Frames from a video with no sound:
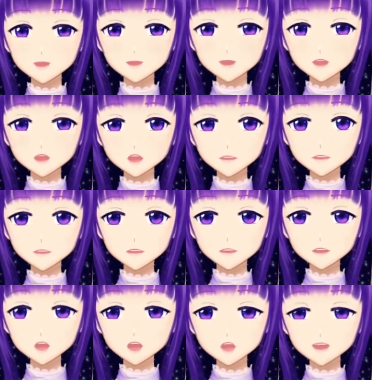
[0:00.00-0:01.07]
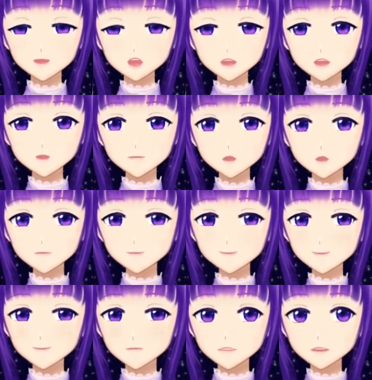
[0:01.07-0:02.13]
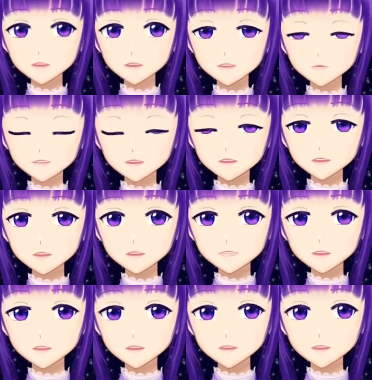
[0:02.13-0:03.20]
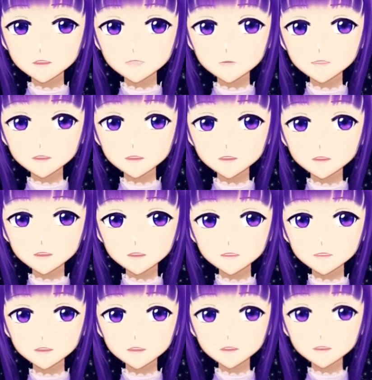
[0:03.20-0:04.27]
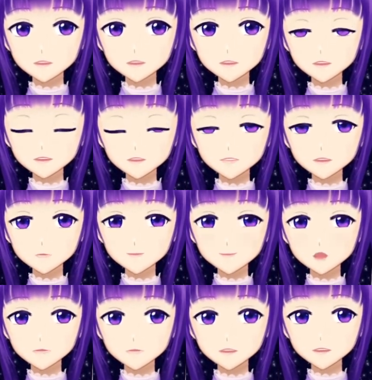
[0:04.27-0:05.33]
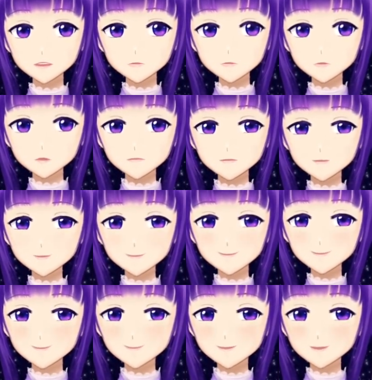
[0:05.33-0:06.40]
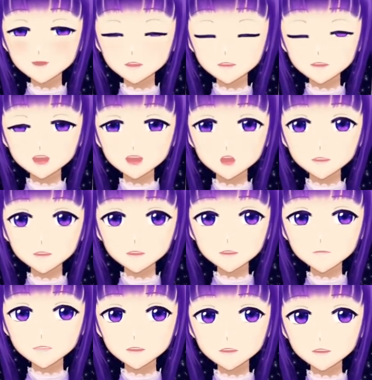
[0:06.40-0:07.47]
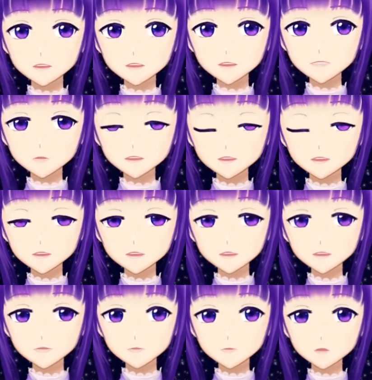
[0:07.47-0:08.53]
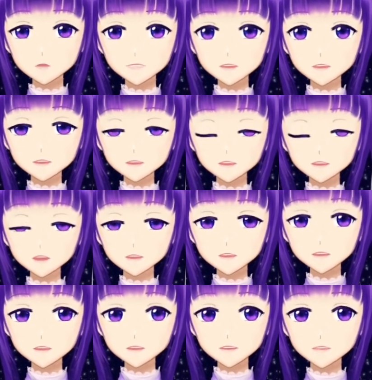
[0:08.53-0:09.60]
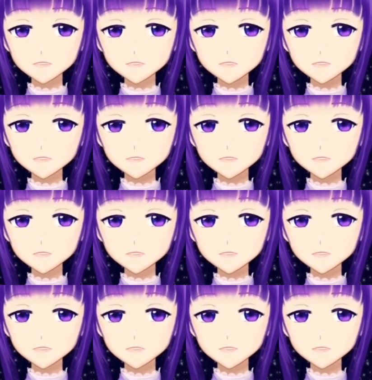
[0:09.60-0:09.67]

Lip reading: It's customizable, but for now you can just use the neon green background and just chroma key away the